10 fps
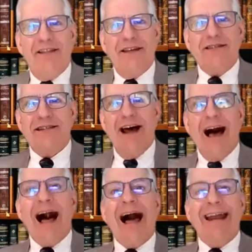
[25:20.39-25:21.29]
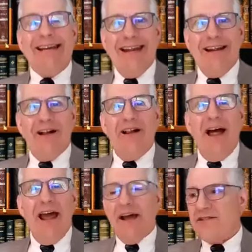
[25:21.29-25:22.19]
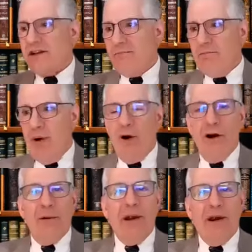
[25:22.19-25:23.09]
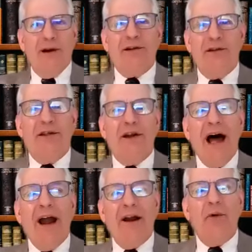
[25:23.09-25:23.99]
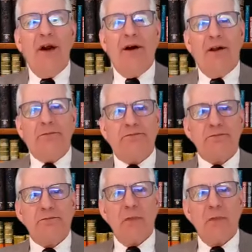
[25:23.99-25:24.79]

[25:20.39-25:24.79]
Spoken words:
this ideal as compared to the non-real.